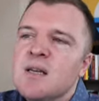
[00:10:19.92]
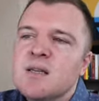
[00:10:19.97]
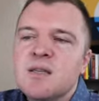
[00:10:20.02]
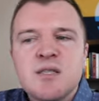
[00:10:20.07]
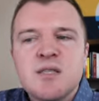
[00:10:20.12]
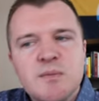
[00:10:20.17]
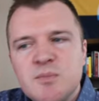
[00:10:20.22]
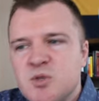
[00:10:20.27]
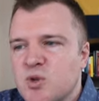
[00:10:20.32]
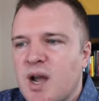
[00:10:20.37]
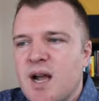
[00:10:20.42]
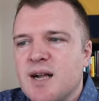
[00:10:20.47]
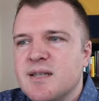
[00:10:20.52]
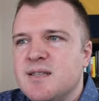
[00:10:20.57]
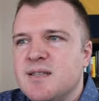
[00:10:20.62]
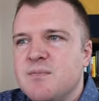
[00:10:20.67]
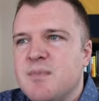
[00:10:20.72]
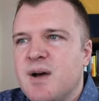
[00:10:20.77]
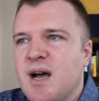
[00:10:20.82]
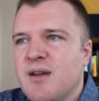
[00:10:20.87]

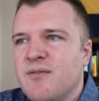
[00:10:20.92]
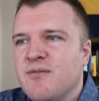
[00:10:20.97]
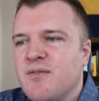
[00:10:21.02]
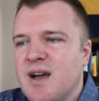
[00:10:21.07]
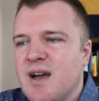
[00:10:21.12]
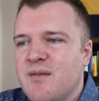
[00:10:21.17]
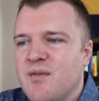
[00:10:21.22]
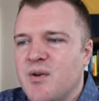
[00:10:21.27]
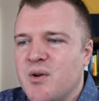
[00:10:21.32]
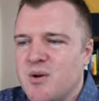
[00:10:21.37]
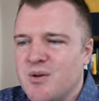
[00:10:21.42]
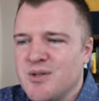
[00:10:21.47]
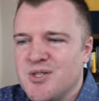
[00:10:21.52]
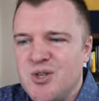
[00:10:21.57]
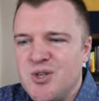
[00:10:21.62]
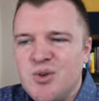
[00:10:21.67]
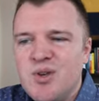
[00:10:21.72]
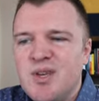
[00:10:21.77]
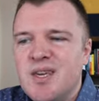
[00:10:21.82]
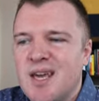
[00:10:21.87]
subtracted by 500.
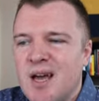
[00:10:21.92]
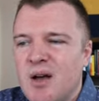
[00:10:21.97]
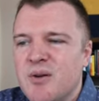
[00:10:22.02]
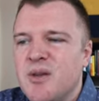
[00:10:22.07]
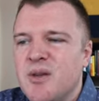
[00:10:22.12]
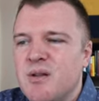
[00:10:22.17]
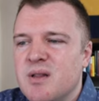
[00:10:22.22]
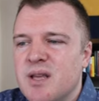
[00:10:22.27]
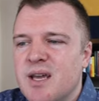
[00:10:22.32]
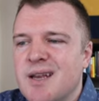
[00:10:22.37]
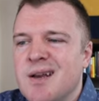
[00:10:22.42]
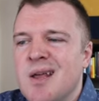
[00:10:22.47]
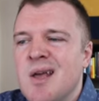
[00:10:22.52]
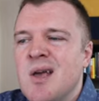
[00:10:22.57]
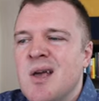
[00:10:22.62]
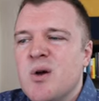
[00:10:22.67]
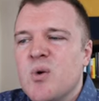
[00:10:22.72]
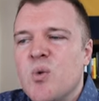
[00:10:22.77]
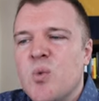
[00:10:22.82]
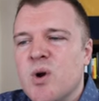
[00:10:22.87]
So you can calculate
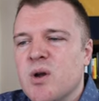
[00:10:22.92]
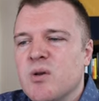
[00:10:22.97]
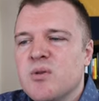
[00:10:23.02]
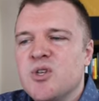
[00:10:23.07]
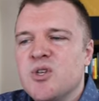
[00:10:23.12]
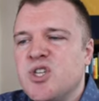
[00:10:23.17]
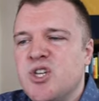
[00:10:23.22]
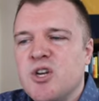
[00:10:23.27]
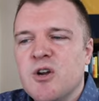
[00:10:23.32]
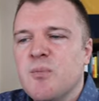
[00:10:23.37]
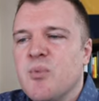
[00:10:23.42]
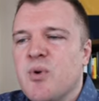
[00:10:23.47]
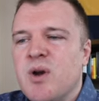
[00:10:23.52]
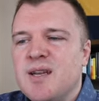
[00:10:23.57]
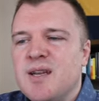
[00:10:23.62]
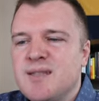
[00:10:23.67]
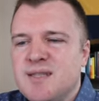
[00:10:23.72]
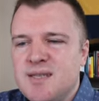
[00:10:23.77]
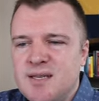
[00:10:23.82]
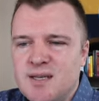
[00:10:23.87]
where the share
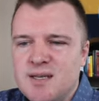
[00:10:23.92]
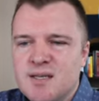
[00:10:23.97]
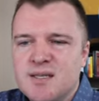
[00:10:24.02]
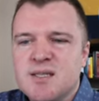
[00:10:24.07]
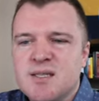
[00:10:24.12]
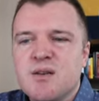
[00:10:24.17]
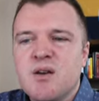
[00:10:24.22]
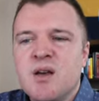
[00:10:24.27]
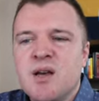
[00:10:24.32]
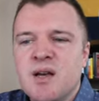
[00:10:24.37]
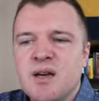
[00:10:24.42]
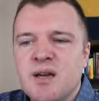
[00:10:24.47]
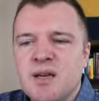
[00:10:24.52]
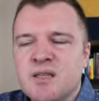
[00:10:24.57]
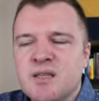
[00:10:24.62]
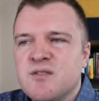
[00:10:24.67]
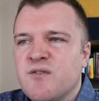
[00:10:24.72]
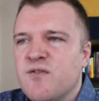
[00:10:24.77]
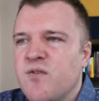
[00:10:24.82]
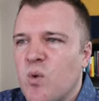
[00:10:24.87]
price is. Uh,
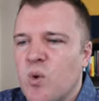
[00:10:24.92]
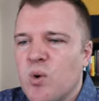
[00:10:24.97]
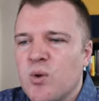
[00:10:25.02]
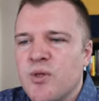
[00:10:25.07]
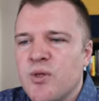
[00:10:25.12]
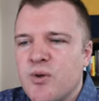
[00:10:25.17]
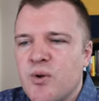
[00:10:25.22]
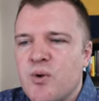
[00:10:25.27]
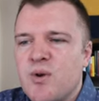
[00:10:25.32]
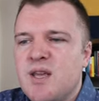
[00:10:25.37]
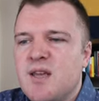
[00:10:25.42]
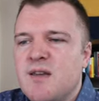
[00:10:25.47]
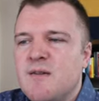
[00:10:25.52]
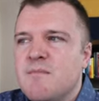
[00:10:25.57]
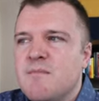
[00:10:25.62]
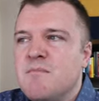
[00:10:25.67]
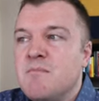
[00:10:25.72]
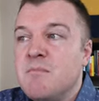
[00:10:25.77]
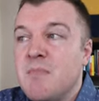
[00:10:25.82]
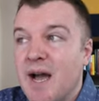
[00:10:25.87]
it's 430
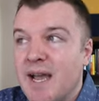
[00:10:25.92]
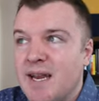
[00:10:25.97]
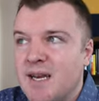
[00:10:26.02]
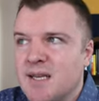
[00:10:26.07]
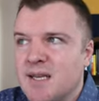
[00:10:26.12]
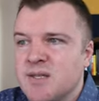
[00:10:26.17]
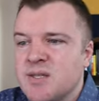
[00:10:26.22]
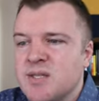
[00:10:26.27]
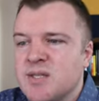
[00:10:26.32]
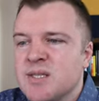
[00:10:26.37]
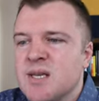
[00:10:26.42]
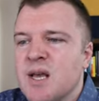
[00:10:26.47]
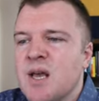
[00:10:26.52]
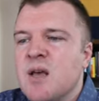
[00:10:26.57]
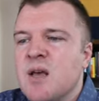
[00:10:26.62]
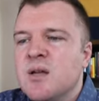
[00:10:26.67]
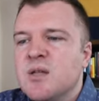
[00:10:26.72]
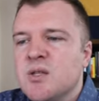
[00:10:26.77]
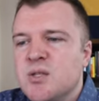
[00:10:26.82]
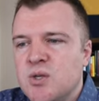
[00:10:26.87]
minus
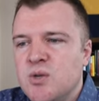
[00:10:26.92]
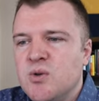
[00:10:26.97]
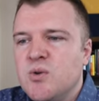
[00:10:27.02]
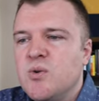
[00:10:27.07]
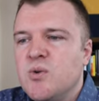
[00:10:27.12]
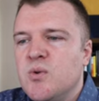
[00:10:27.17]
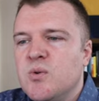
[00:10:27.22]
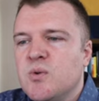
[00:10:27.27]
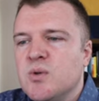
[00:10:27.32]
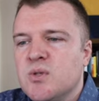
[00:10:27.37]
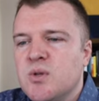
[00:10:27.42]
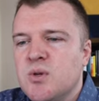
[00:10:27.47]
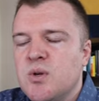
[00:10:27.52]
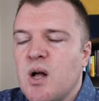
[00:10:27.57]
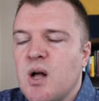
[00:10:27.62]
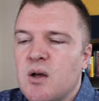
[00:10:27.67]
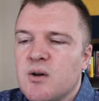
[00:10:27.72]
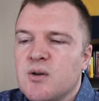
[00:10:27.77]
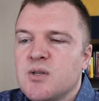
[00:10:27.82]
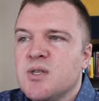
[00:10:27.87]
2 two
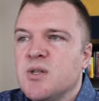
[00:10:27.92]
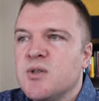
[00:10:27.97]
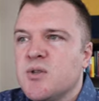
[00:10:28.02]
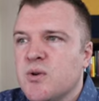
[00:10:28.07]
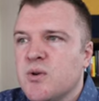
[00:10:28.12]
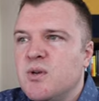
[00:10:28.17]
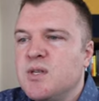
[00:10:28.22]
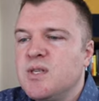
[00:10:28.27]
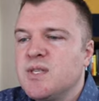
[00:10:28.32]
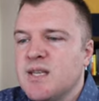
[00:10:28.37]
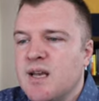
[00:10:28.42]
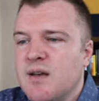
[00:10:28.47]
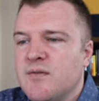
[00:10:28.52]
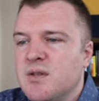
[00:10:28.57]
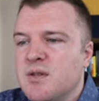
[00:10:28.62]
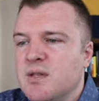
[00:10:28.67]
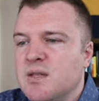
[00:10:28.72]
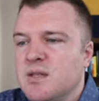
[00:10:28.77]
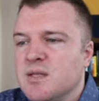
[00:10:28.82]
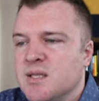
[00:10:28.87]

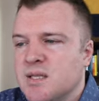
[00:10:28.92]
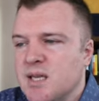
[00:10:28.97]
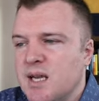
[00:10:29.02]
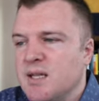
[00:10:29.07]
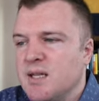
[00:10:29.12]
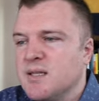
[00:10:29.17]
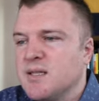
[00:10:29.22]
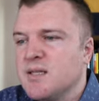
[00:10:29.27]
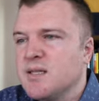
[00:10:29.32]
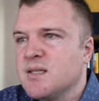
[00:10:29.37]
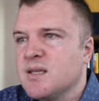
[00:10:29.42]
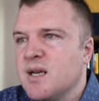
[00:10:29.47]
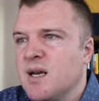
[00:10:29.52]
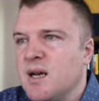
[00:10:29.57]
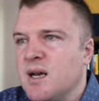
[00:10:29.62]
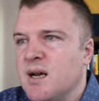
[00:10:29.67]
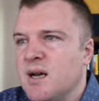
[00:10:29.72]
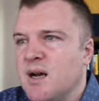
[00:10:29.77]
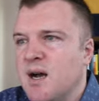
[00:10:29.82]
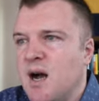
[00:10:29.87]
$2.37
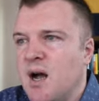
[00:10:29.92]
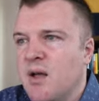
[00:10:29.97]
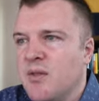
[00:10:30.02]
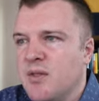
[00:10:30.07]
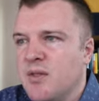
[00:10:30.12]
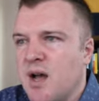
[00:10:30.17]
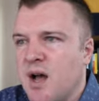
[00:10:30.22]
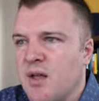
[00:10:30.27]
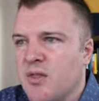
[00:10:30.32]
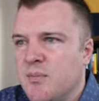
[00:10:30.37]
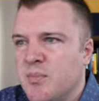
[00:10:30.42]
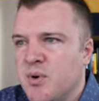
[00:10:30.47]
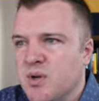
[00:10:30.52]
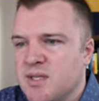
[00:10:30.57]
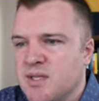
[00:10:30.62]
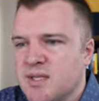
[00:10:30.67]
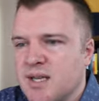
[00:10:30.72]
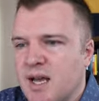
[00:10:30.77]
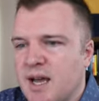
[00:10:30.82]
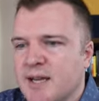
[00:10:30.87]
uh, on, on the
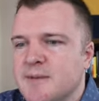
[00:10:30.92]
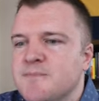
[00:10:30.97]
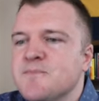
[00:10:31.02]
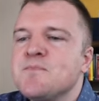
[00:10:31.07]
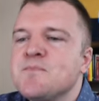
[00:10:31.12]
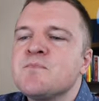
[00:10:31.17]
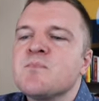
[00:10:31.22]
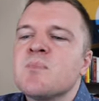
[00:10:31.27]
put side,